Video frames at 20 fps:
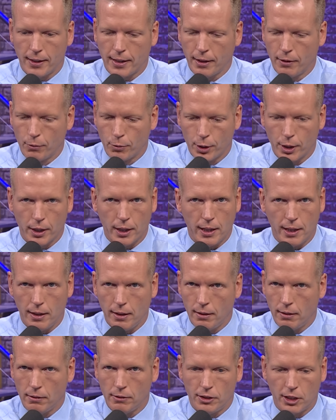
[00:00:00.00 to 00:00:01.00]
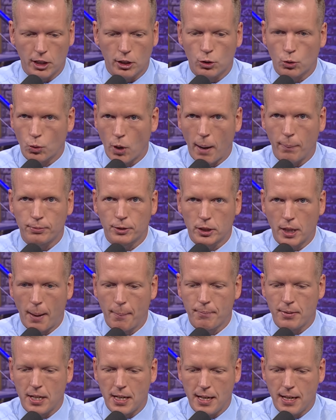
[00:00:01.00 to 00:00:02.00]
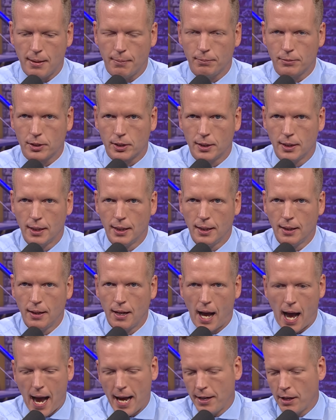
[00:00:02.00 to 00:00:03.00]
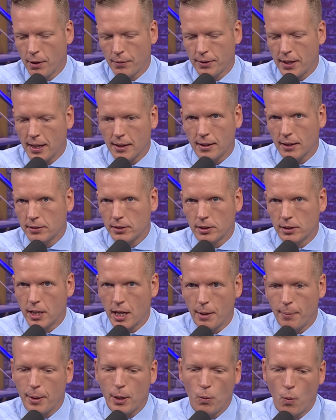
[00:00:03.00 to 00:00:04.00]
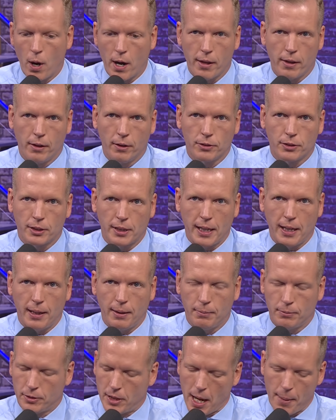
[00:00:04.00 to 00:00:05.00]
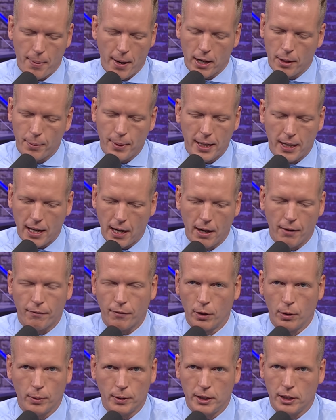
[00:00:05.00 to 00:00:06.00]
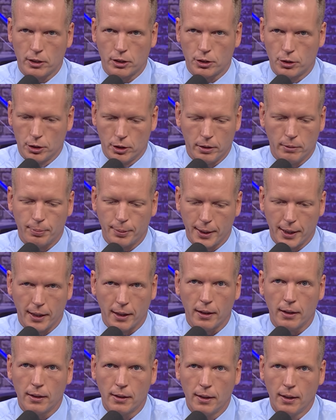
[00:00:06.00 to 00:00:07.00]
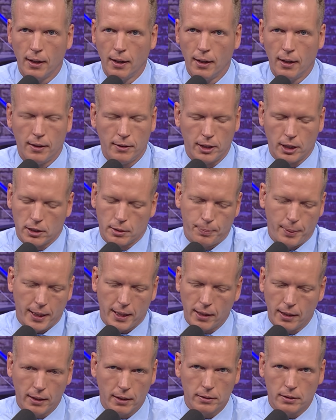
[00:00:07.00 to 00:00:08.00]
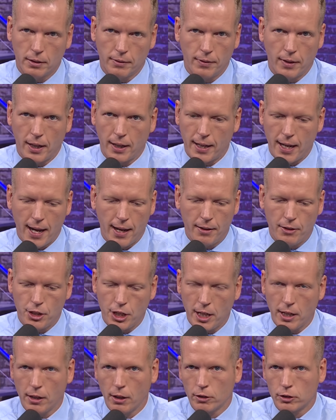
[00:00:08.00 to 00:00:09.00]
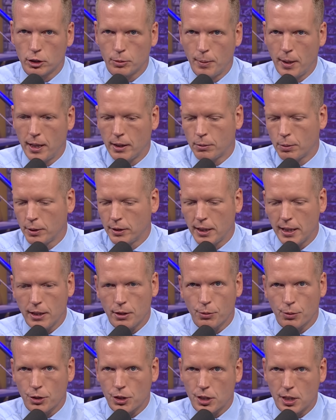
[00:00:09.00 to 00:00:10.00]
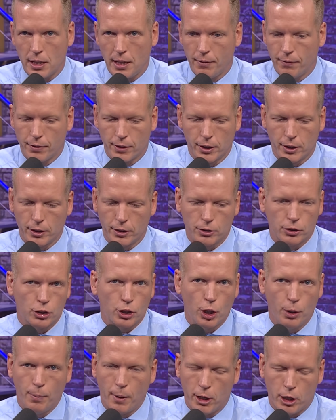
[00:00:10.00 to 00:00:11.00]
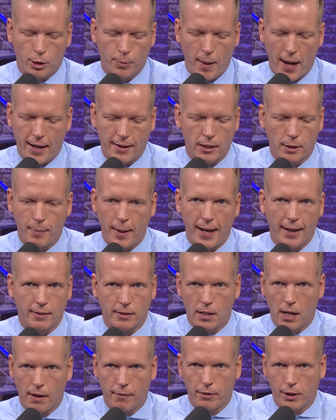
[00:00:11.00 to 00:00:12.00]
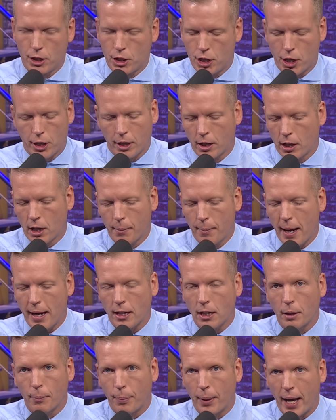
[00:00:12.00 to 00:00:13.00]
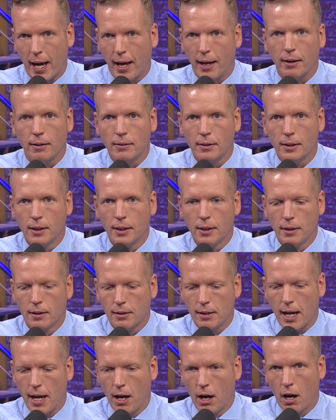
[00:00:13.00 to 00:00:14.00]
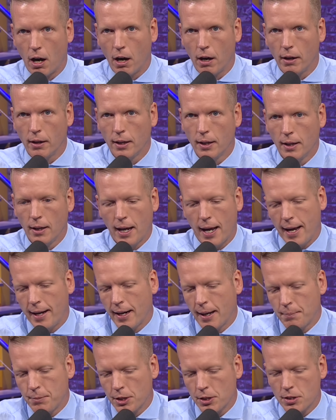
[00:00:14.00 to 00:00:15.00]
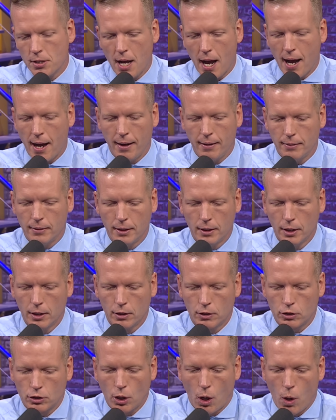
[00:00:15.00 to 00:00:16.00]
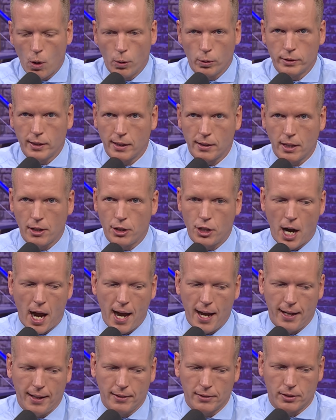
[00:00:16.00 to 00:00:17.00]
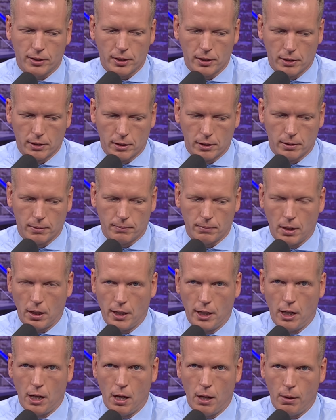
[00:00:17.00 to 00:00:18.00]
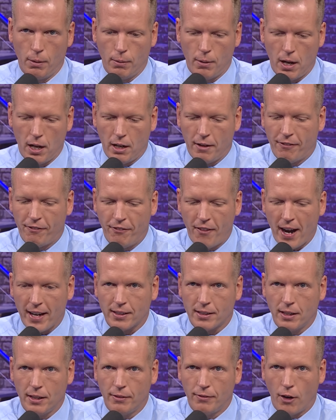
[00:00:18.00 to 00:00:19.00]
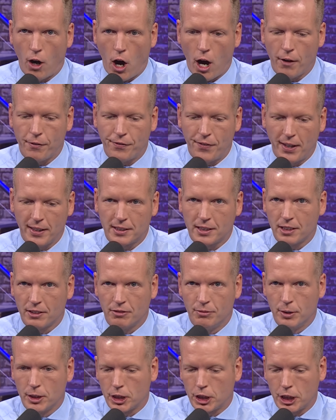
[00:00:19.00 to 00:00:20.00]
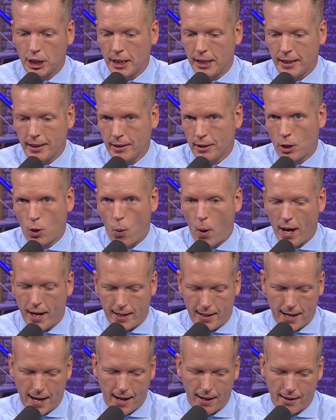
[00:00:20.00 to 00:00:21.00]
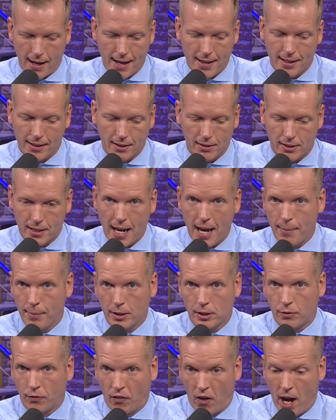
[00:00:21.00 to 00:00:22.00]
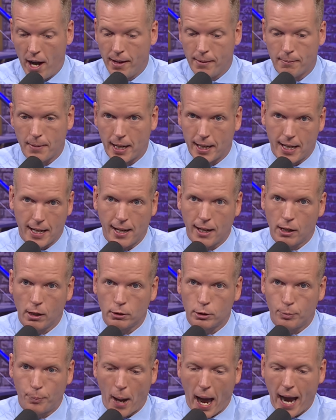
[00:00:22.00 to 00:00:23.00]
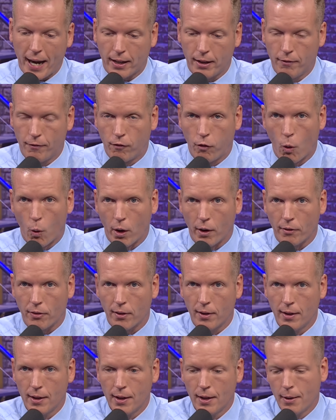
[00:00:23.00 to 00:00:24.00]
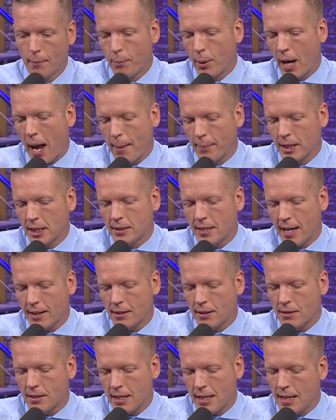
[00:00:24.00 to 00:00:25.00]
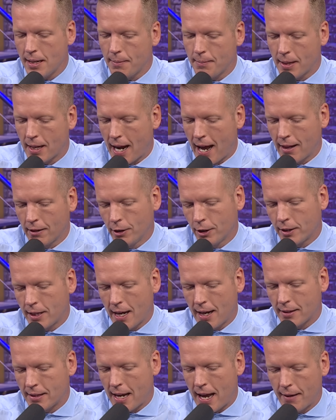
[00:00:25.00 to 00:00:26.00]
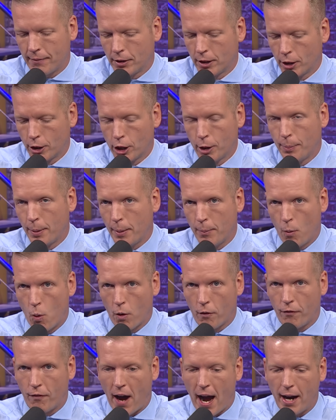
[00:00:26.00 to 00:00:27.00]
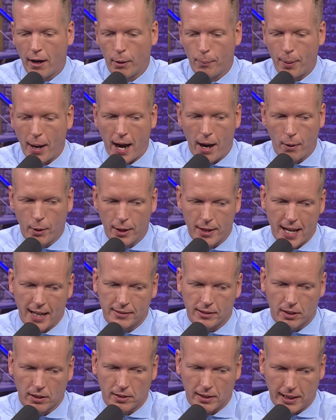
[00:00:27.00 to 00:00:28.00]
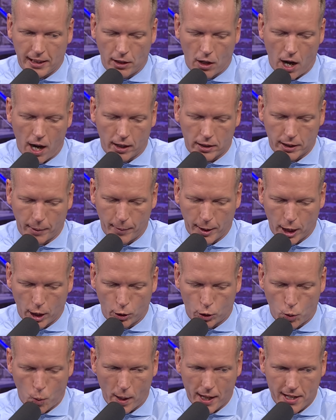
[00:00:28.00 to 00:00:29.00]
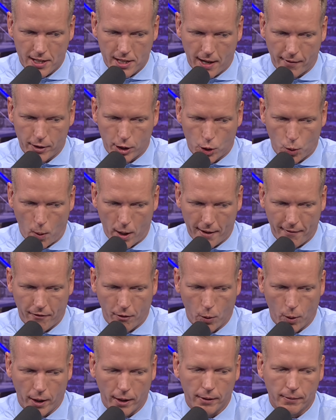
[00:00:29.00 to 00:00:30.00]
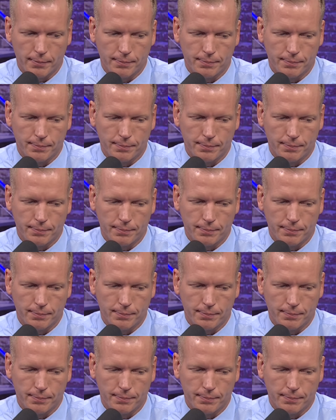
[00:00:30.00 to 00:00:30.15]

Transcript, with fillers: can really disrupt some teams. I don't think this is going to be one of those teams. They better be careful with this group here. Just because of, again, Geno Smith with these receivers, too much man to man coverage, they're going to make you pay. They are. And I'm just not sold that the Giants are, you know, an effective offensive machine quite yet. I think this game is fun. I think it goes back and forth. But I'm going to take the team that I look at to have a little bit more firepower, and that's the Seahawks. I'm going to go 27 24.